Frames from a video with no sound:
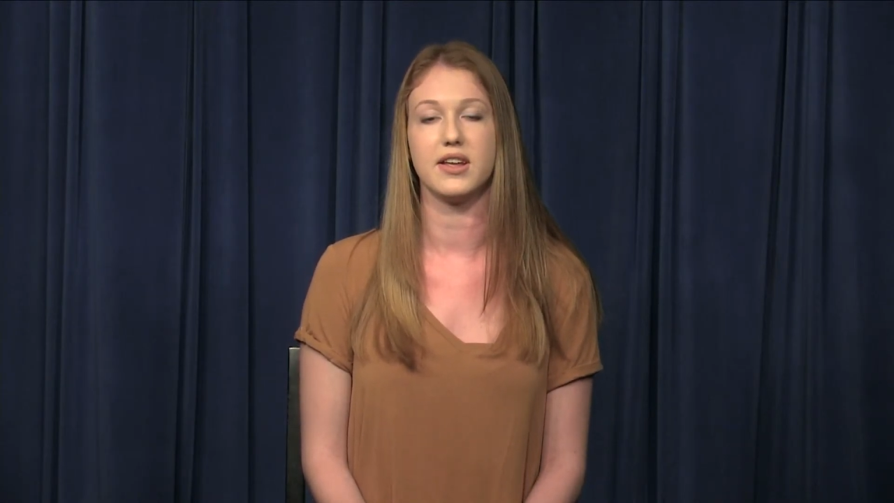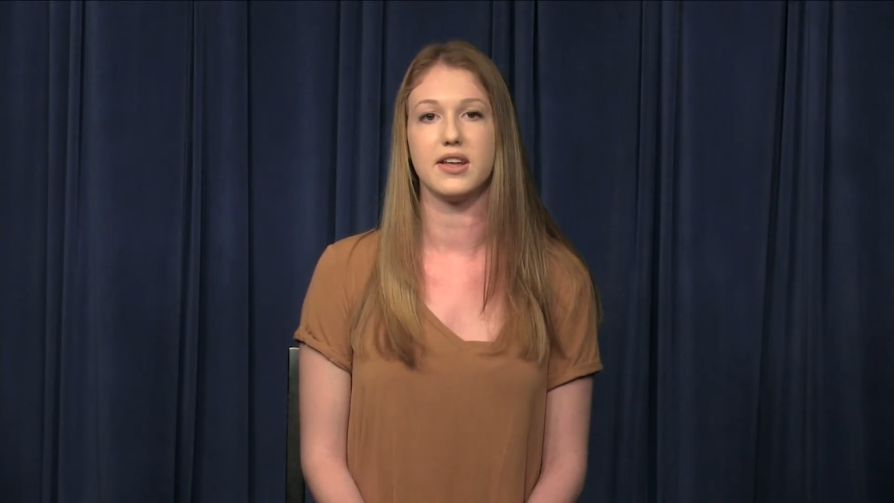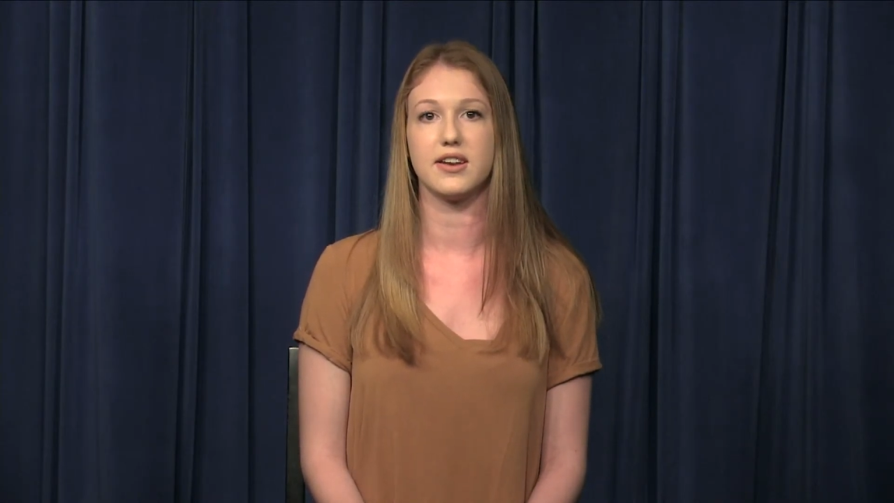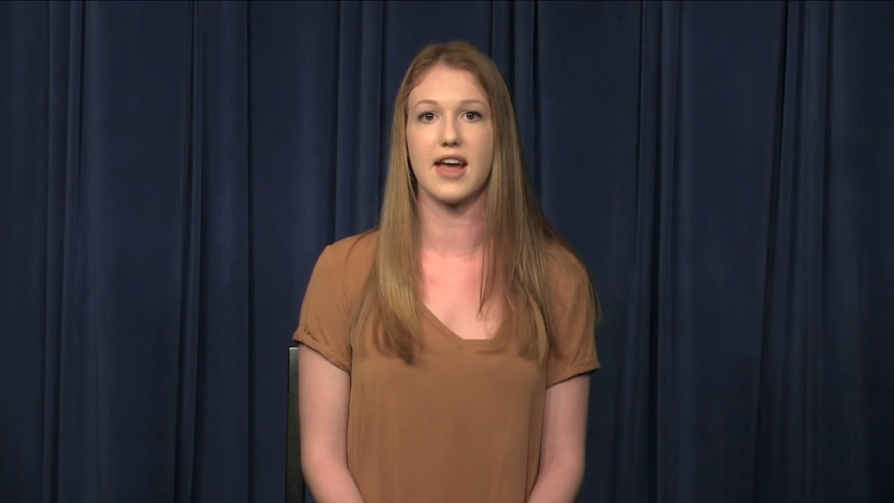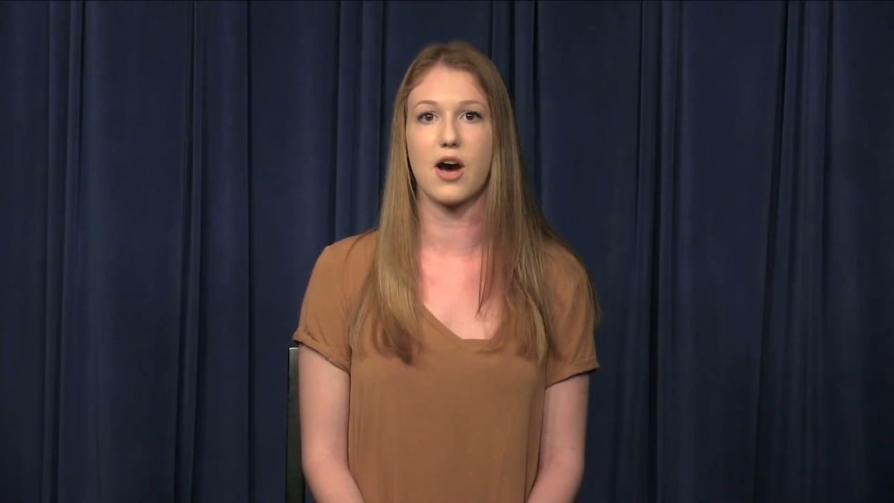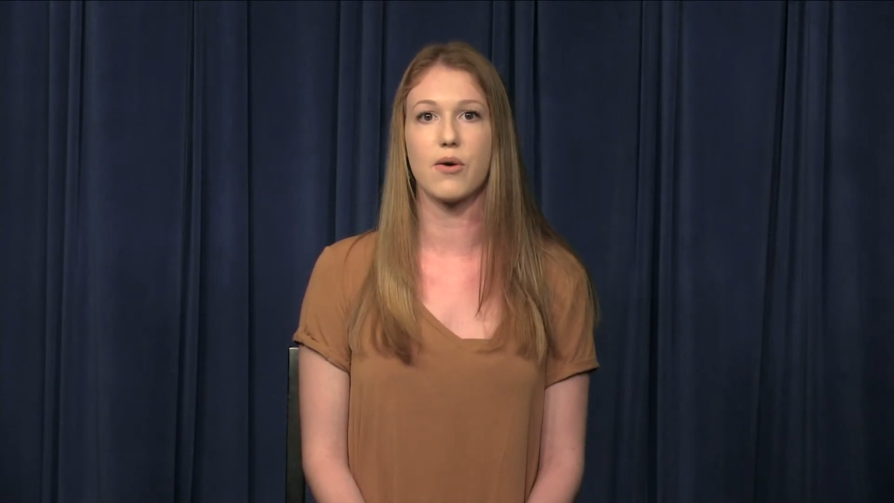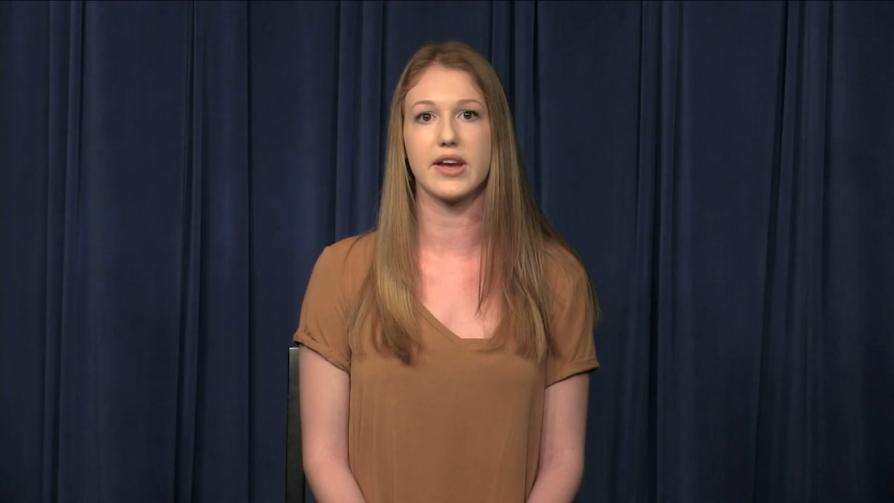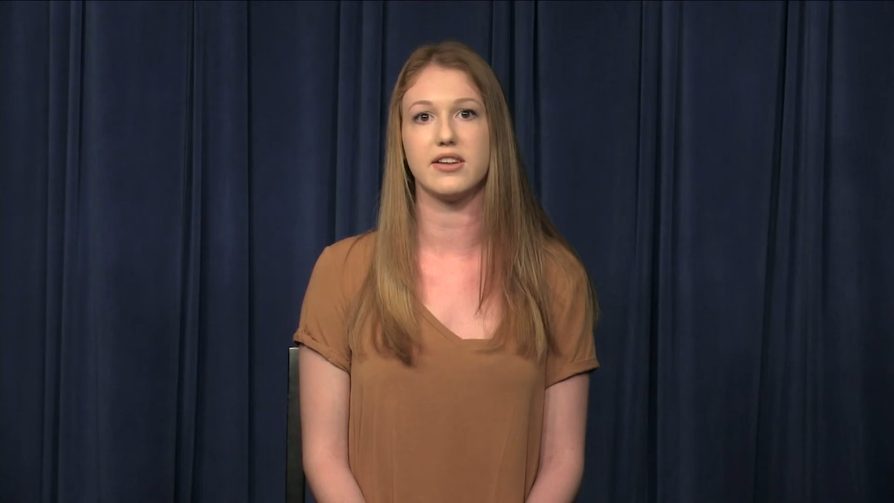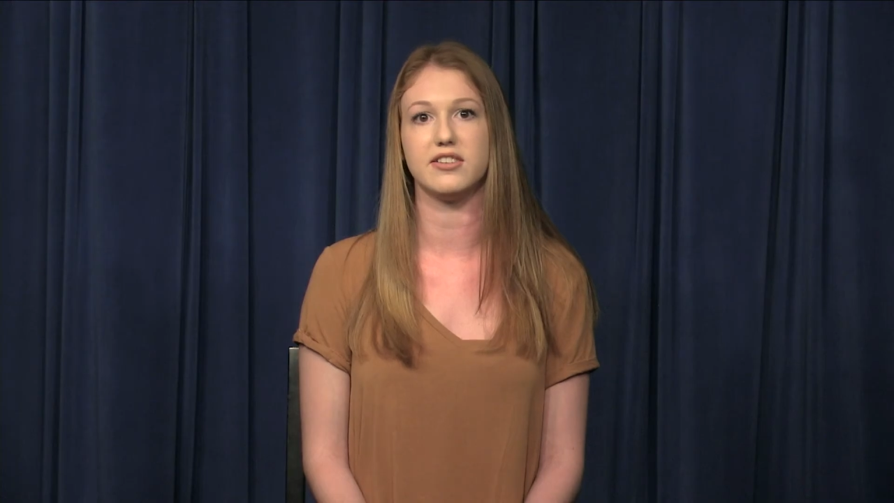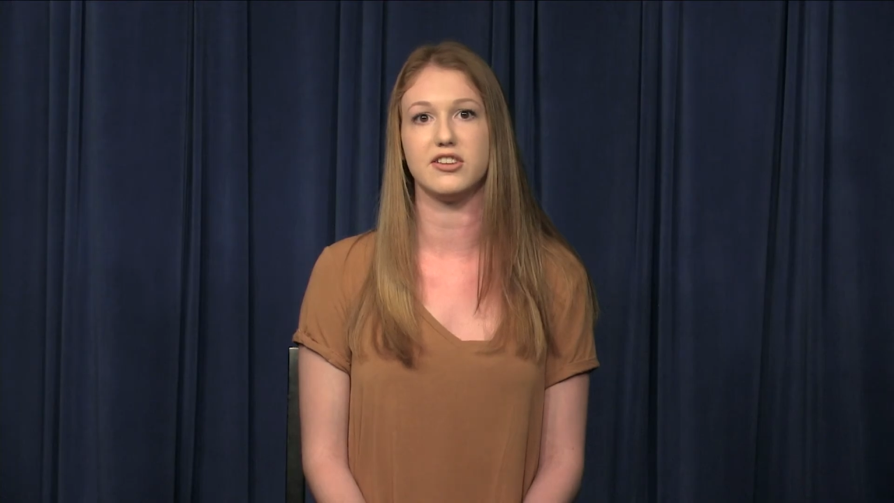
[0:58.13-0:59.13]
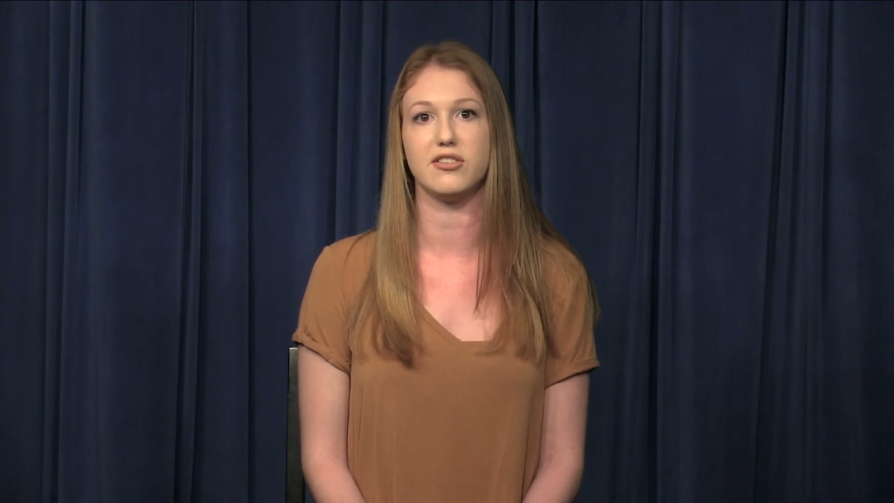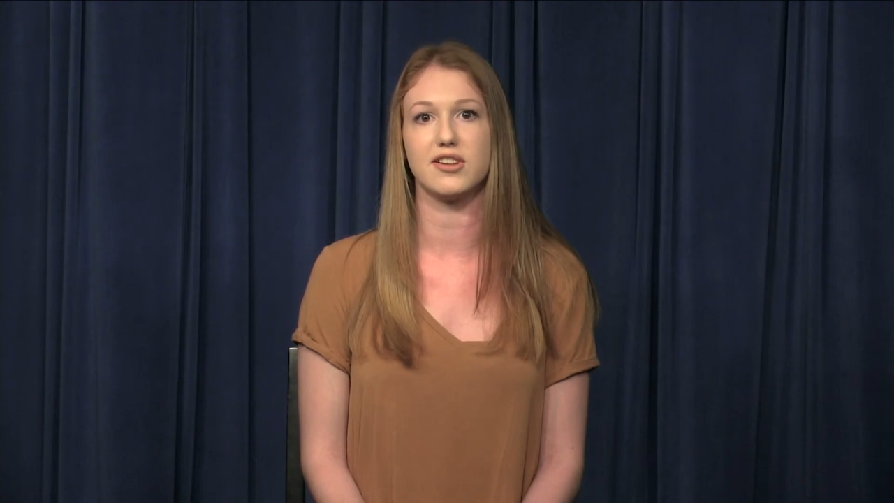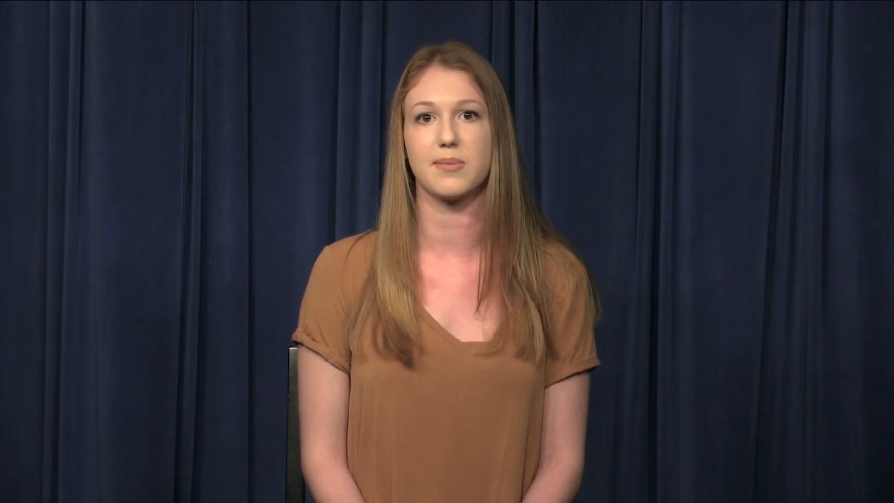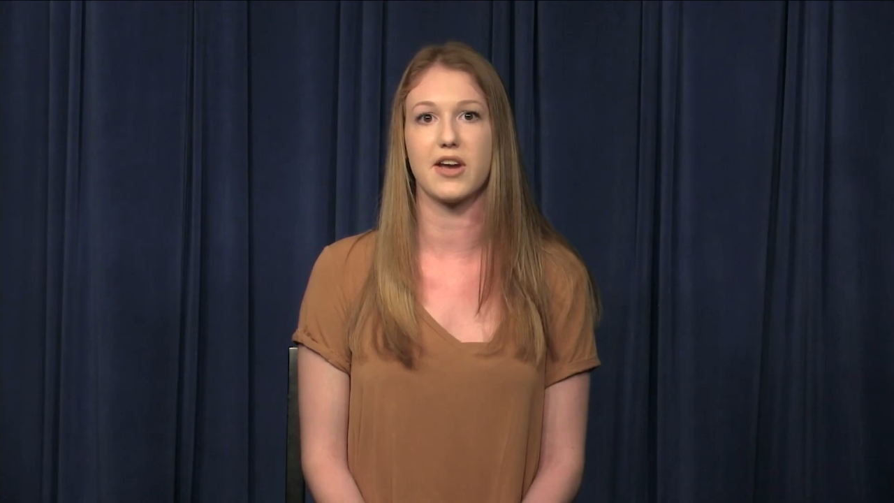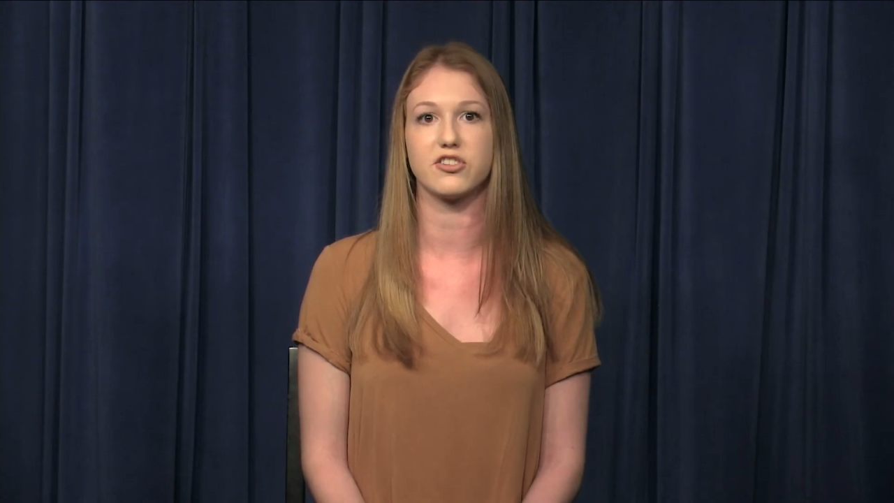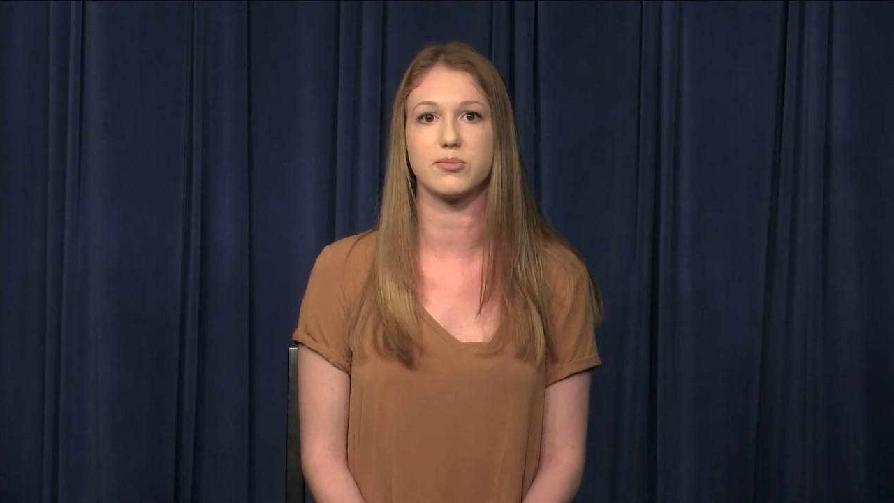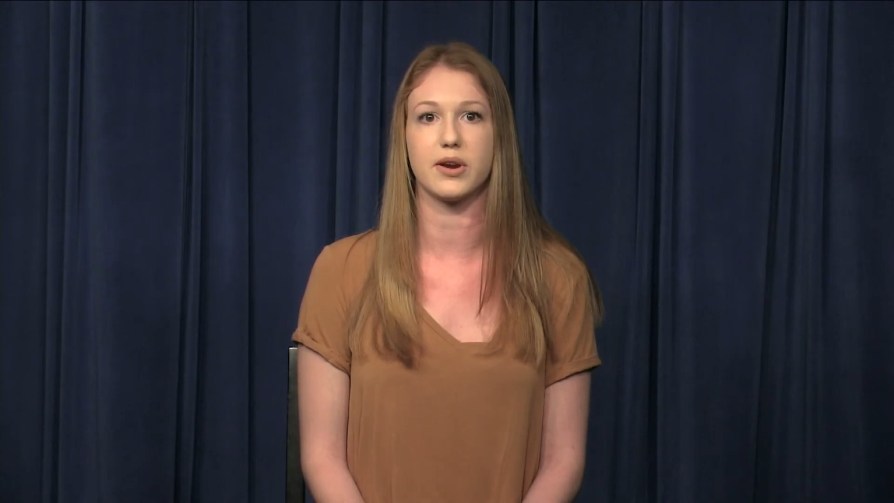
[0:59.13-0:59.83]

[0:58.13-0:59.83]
Now I continue this passion